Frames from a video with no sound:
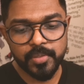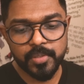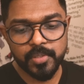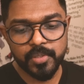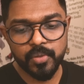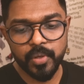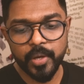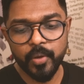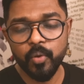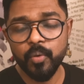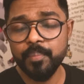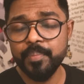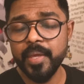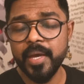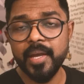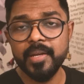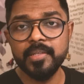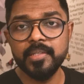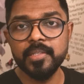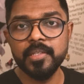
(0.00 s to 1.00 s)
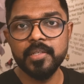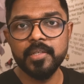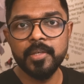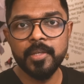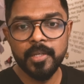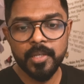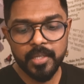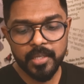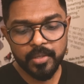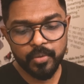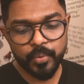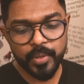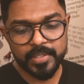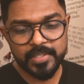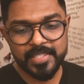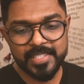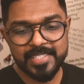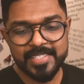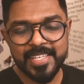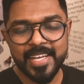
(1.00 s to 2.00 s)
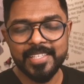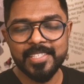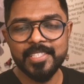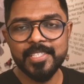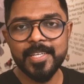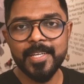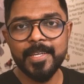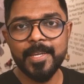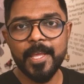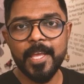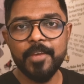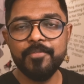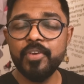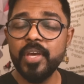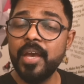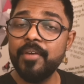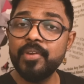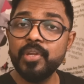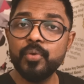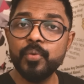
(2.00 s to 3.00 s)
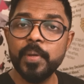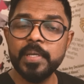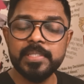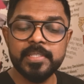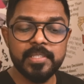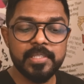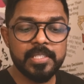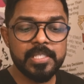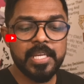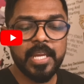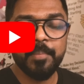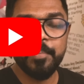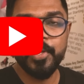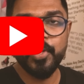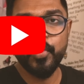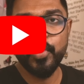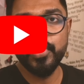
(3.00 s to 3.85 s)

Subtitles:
So I hope that question is answered. If you have any questions, let me know